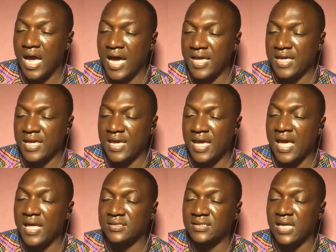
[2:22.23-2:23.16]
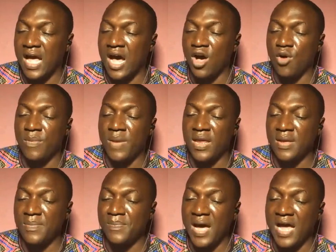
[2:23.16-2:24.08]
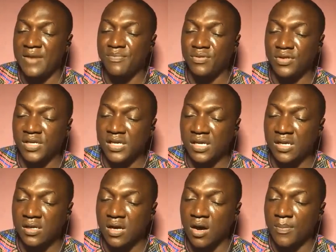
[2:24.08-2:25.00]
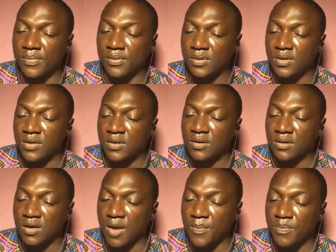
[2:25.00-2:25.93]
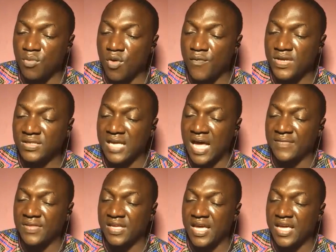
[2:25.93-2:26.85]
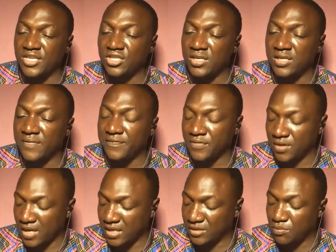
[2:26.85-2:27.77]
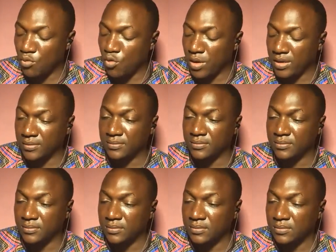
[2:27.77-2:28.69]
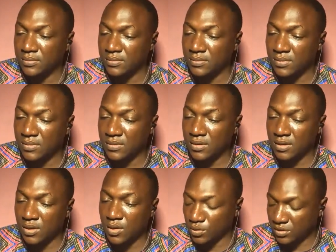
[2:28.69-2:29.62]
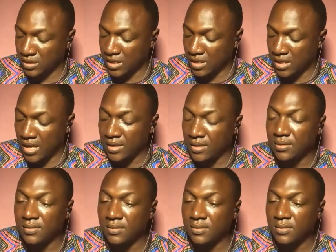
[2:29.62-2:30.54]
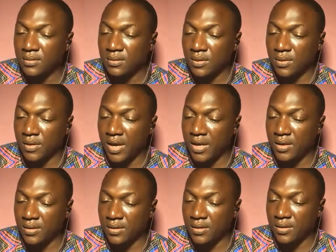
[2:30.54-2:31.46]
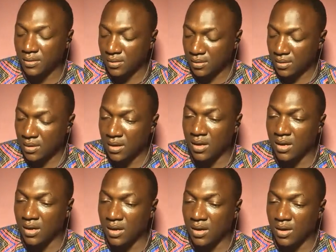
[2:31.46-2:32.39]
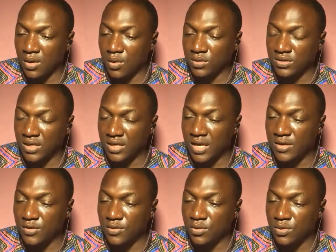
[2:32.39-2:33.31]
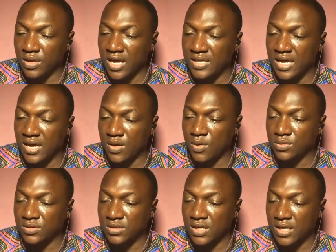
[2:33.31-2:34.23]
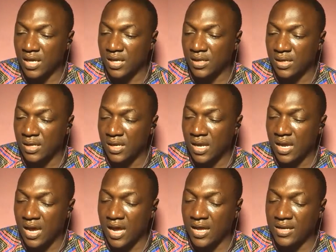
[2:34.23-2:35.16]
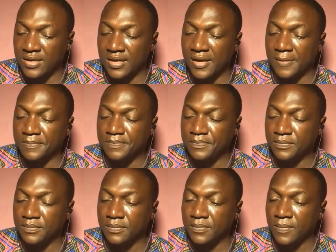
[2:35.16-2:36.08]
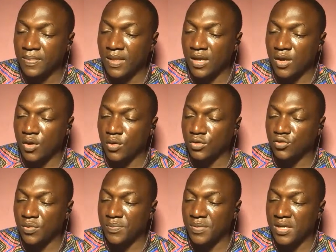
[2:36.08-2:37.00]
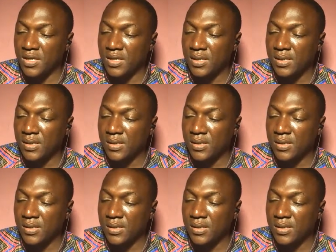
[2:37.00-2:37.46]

And yet, how many bad buddy cop movies are the aging Lieutenant Moore? Quote again, okay? A quote again, you look at that quote again, and the quote will be,